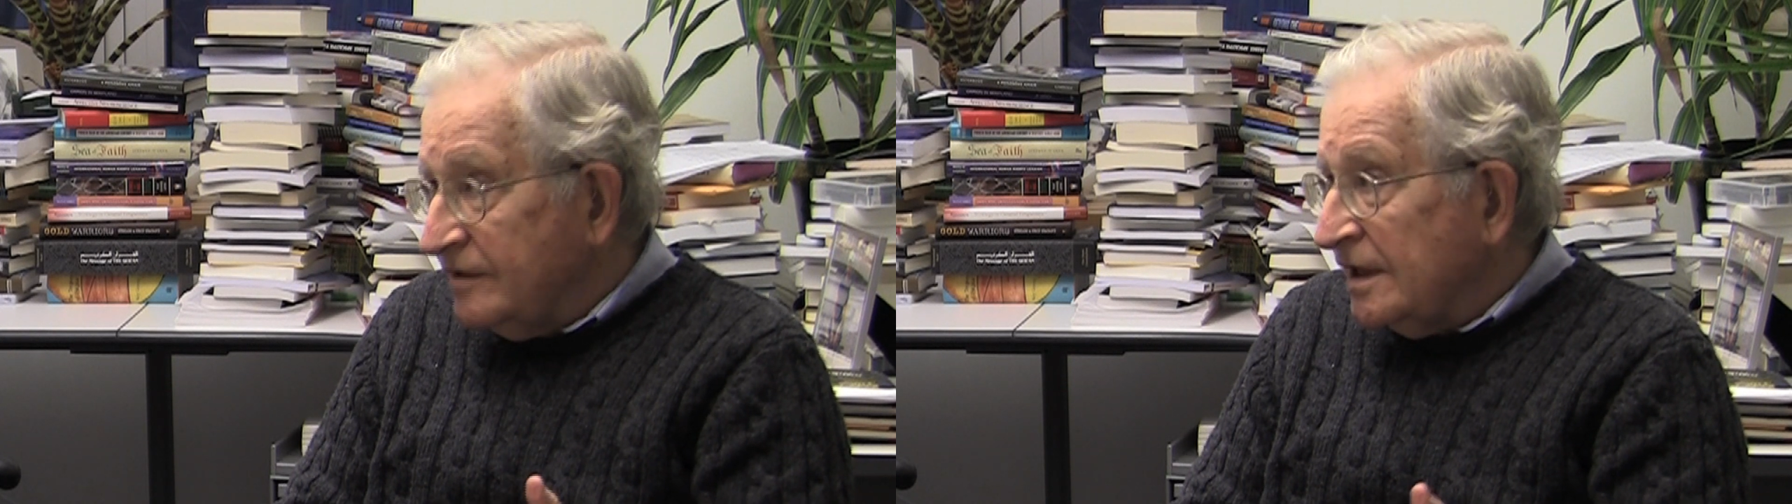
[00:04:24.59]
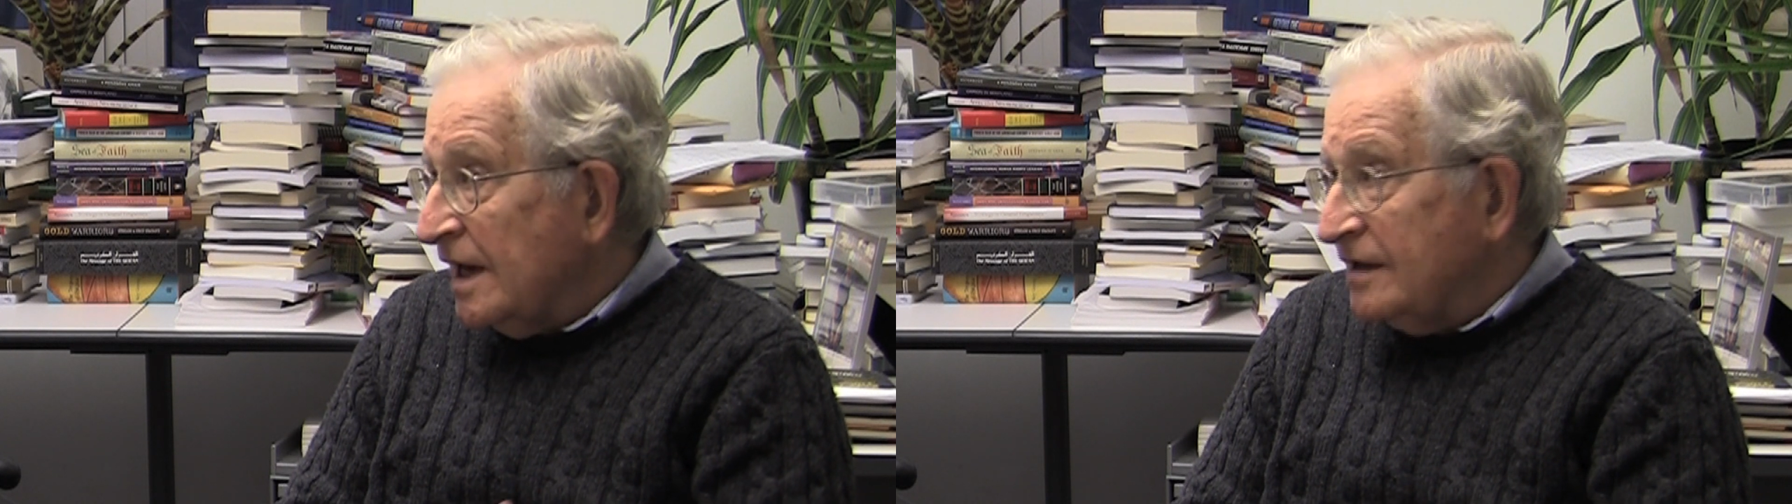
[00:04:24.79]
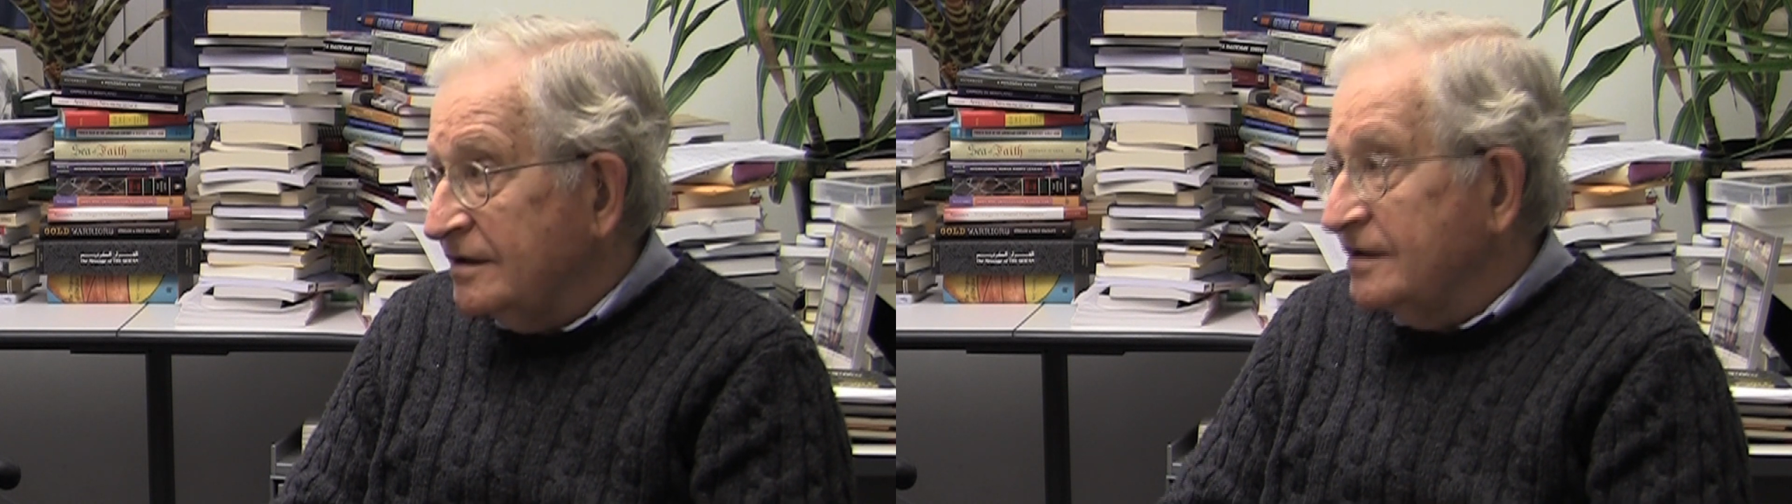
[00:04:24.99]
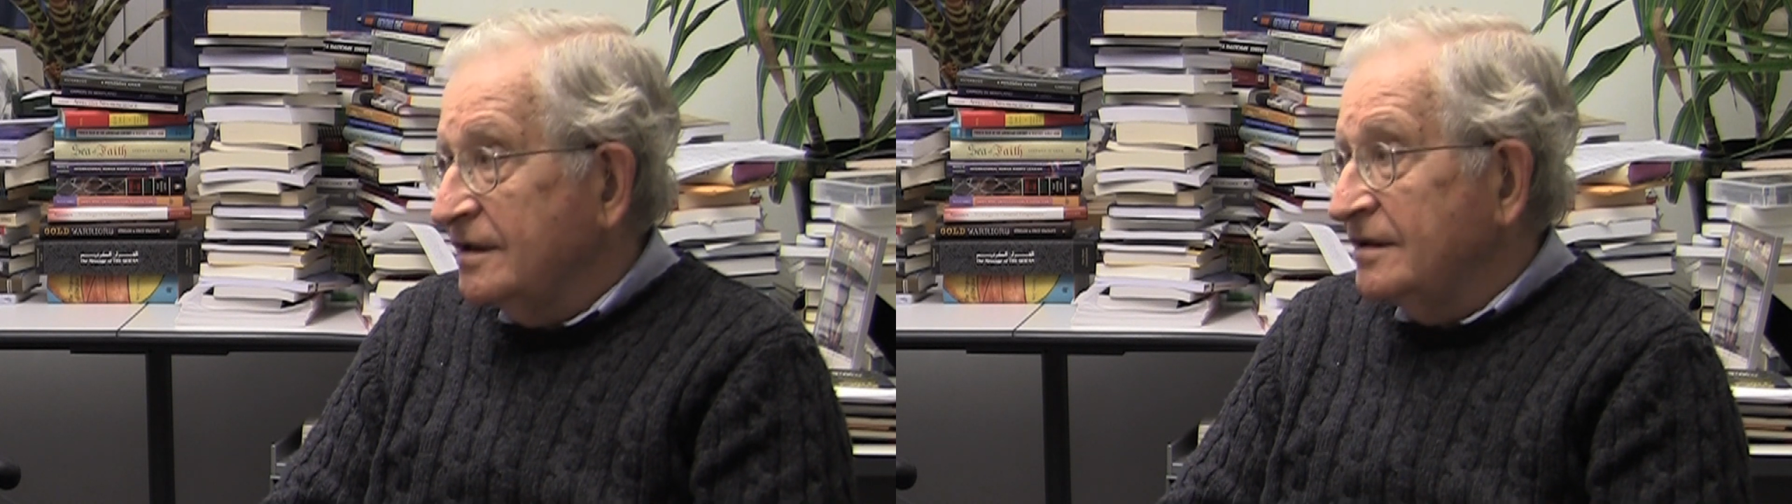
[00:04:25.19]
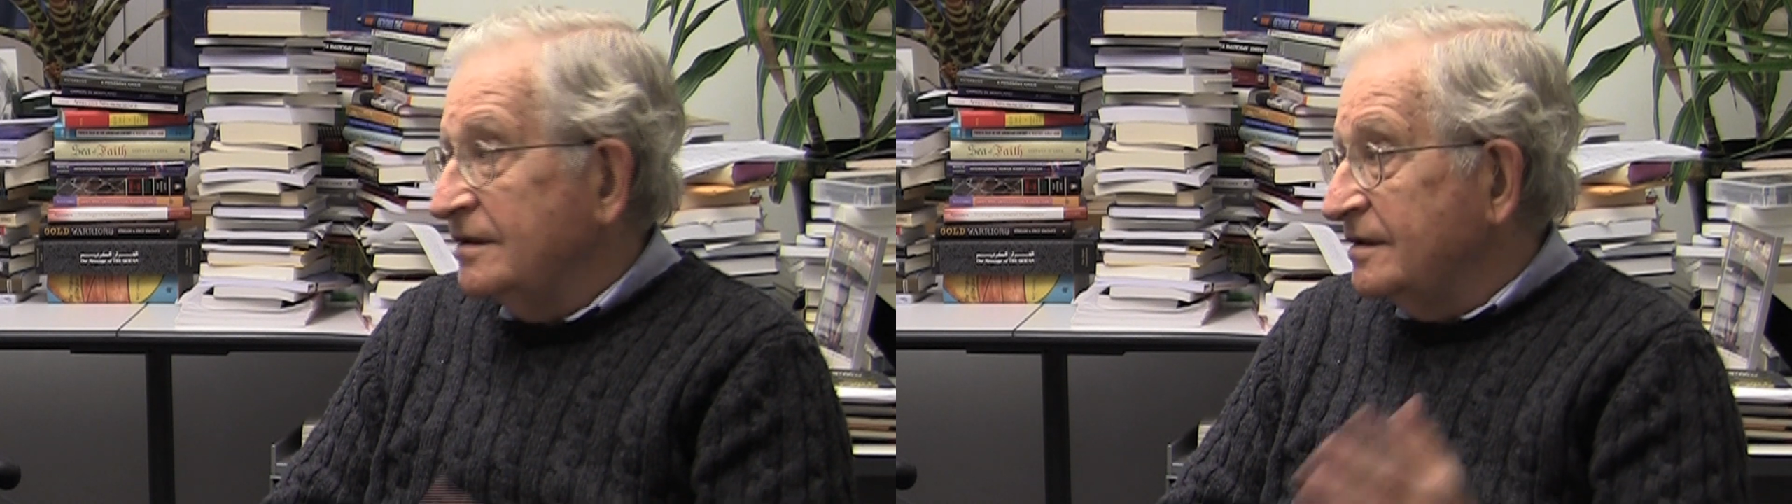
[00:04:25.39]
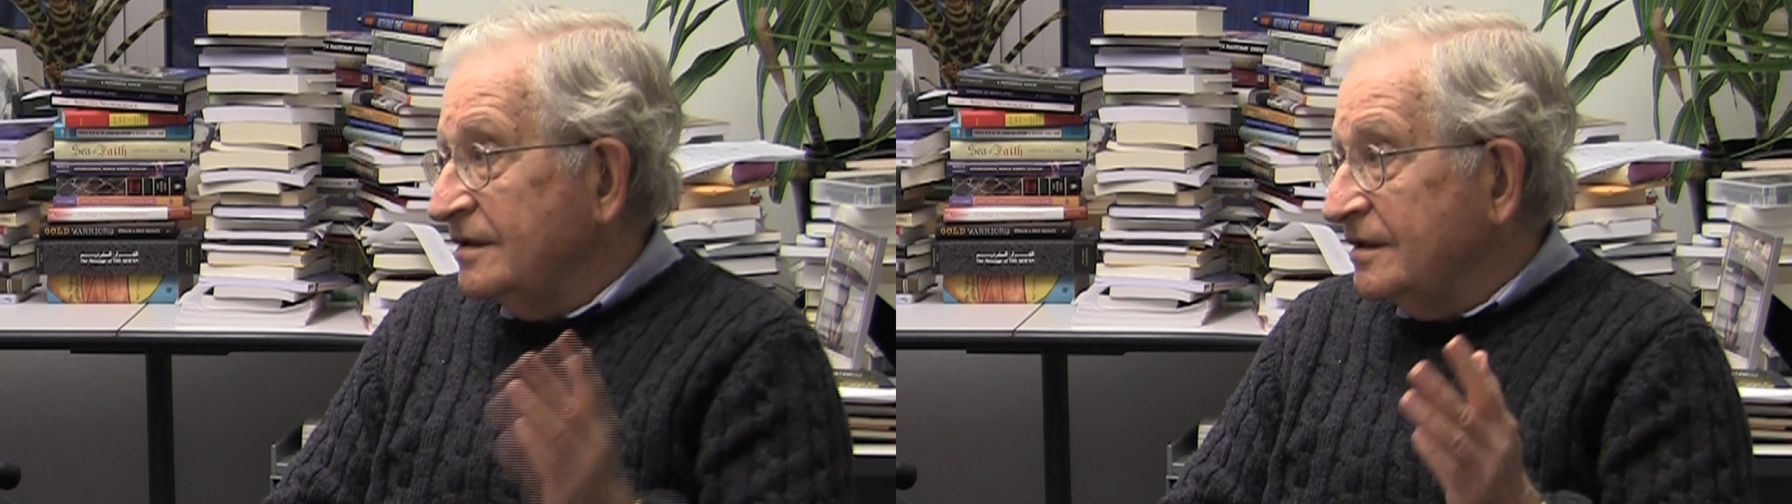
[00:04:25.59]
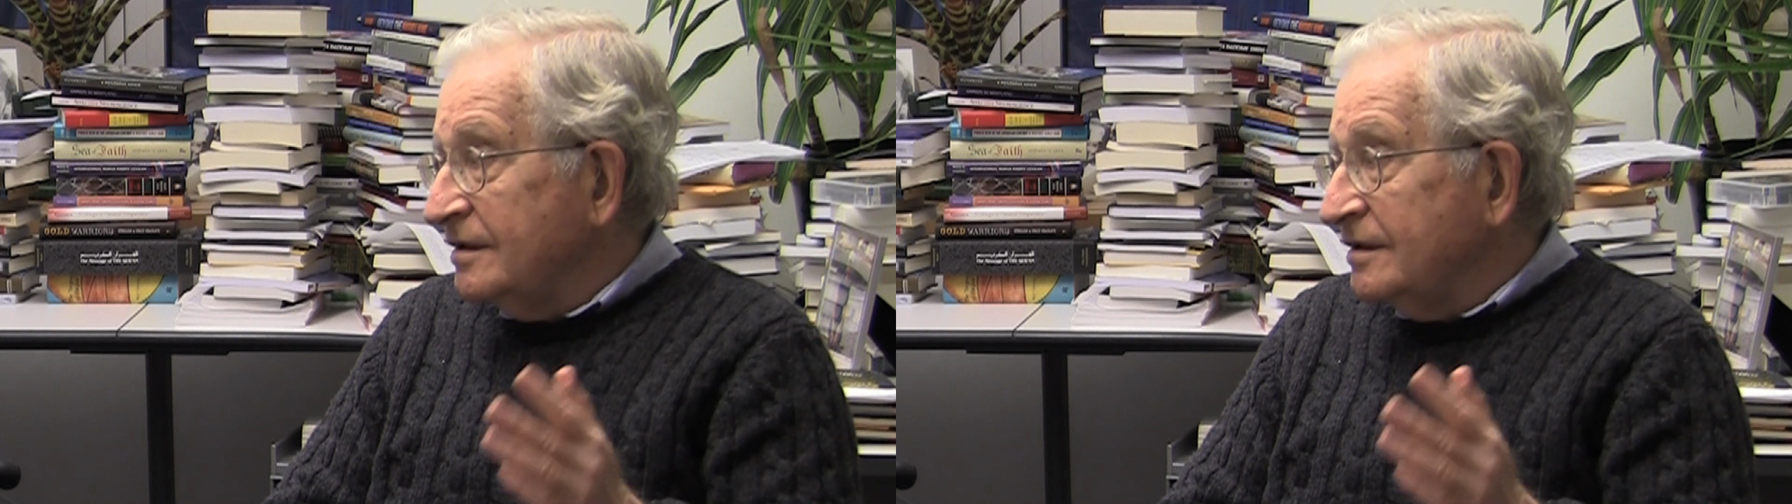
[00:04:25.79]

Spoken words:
denounced as